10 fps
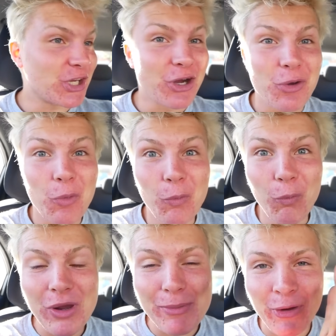So,
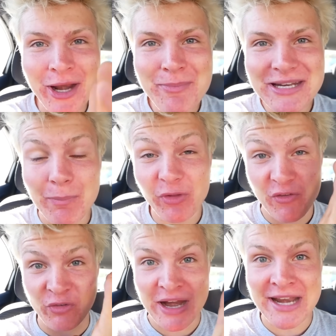we were gonna meet up with a
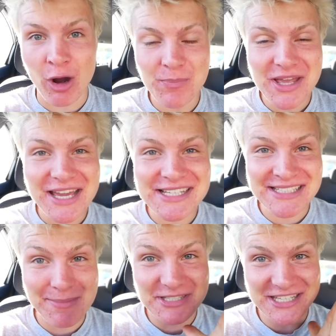friend now. His
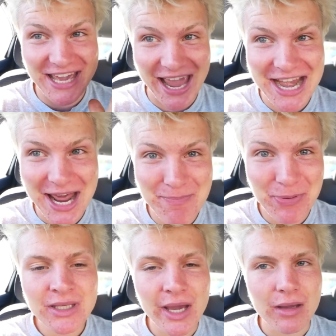name is Caleb.
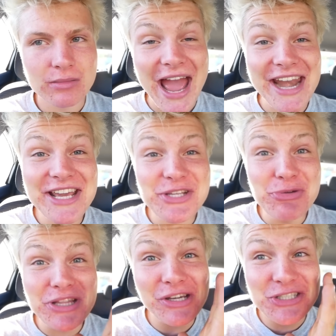Yeah. And he's a
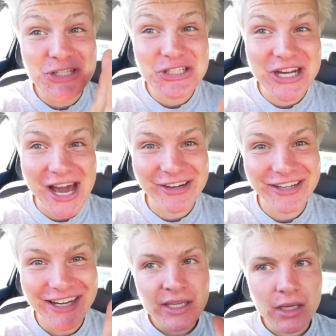really good scooter
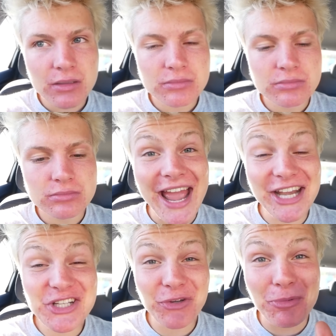rider. Yeah.
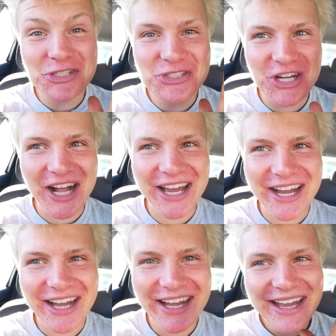And he's from
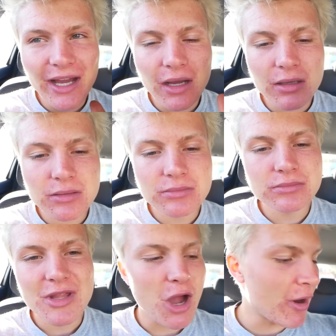Australia. Yeah.
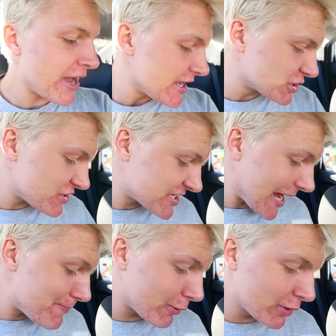Alright, so the
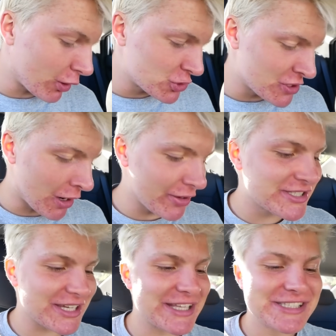skate park we go to now
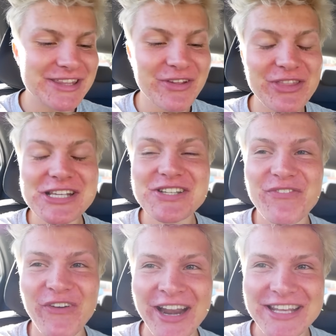is it's the
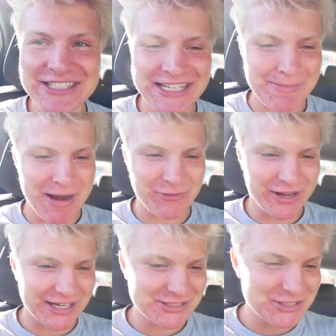funniest name ever, guys.